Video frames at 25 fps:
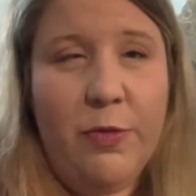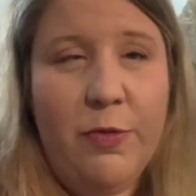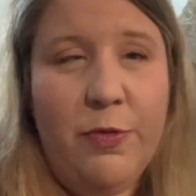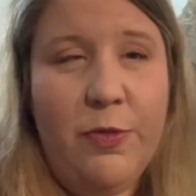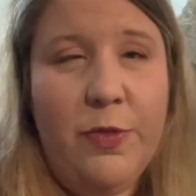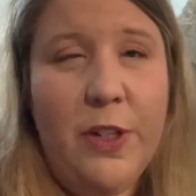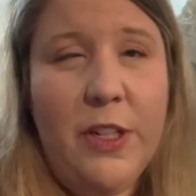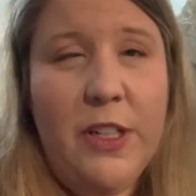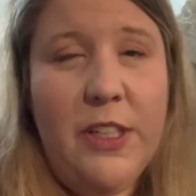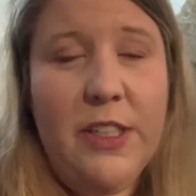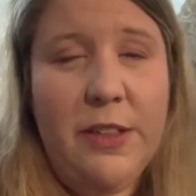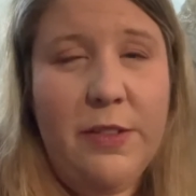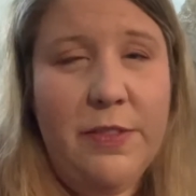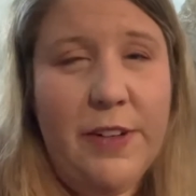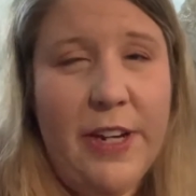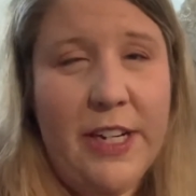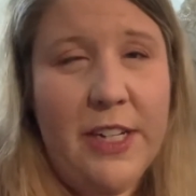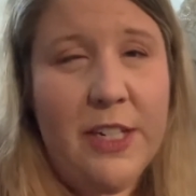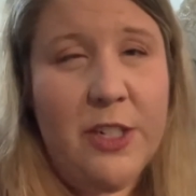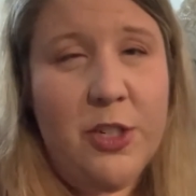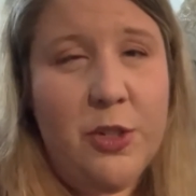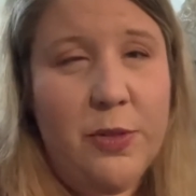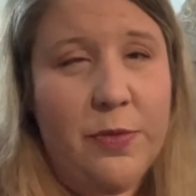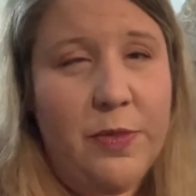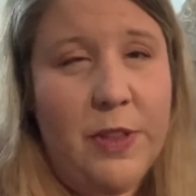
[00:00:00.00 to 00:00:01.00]
full
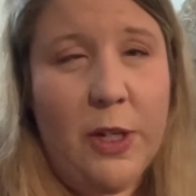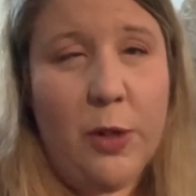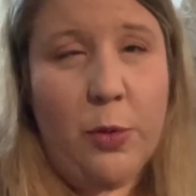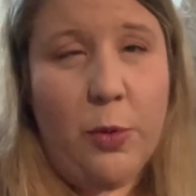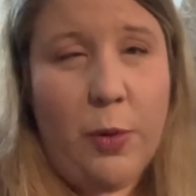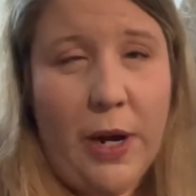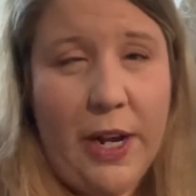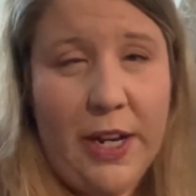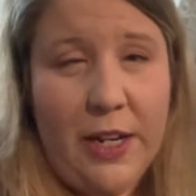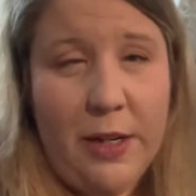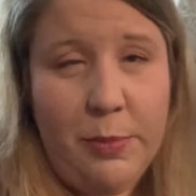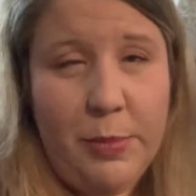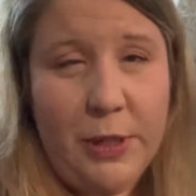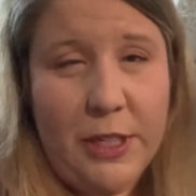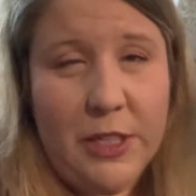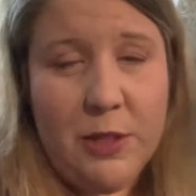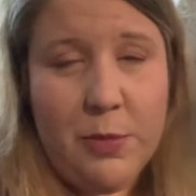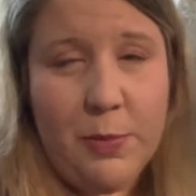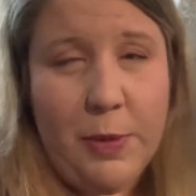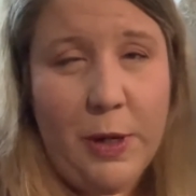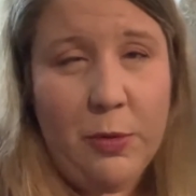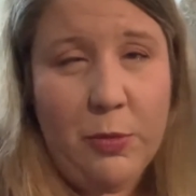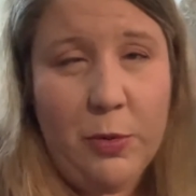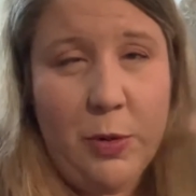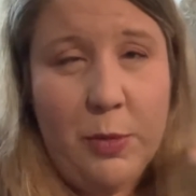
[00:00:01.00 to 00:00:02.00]
advantage of the quiet because
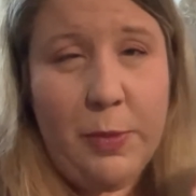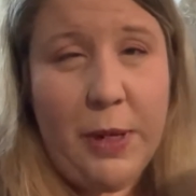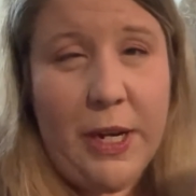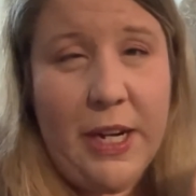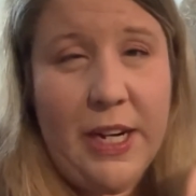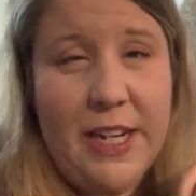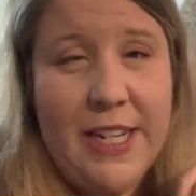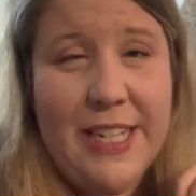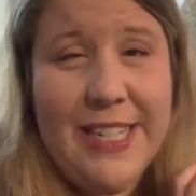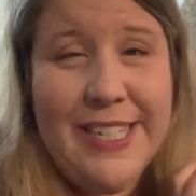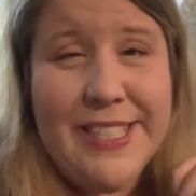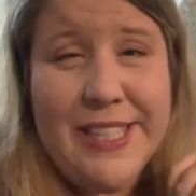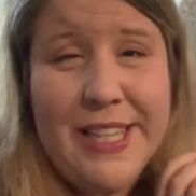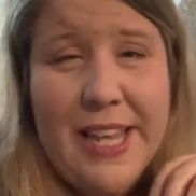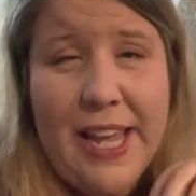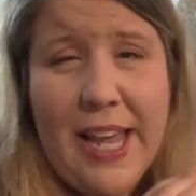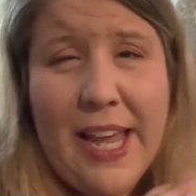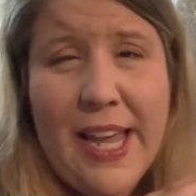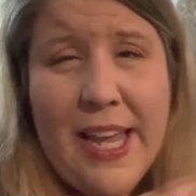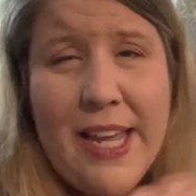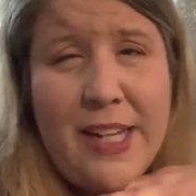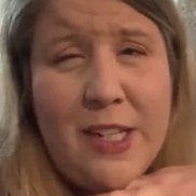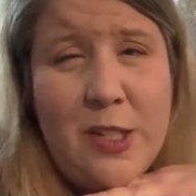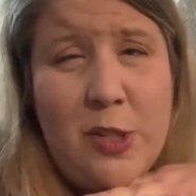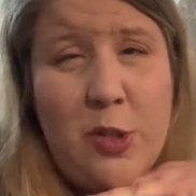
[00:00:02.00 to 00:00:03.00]
my roommate is
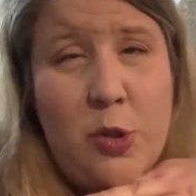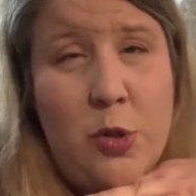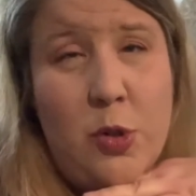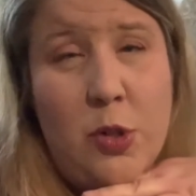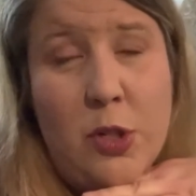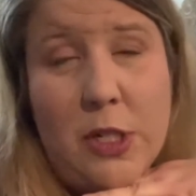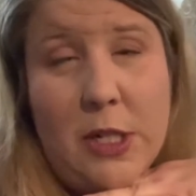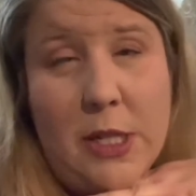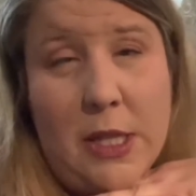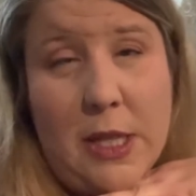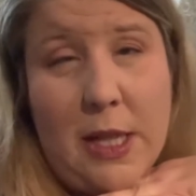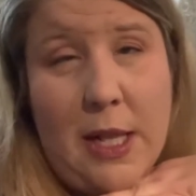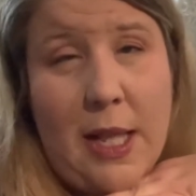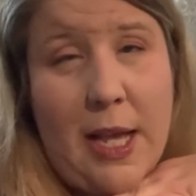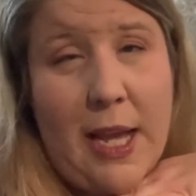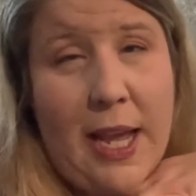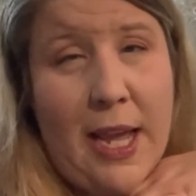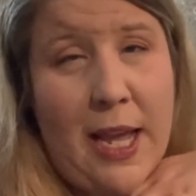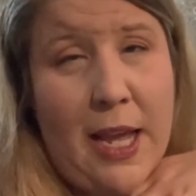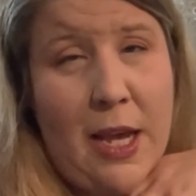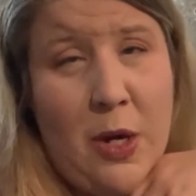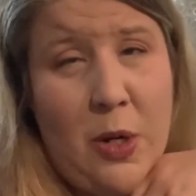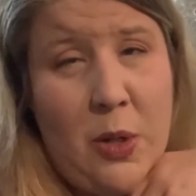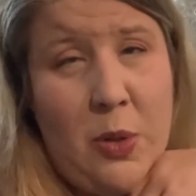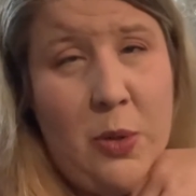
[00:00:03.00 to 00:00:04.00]
extra
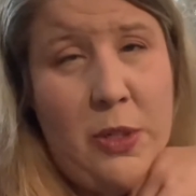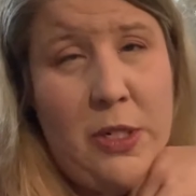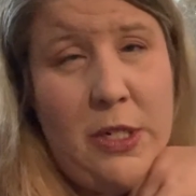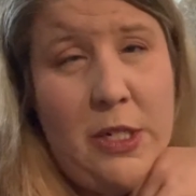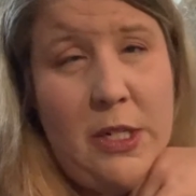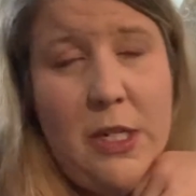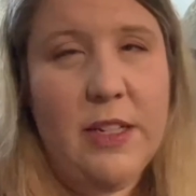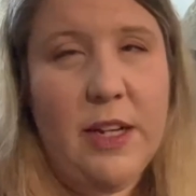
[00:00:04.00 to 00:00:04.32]
loud.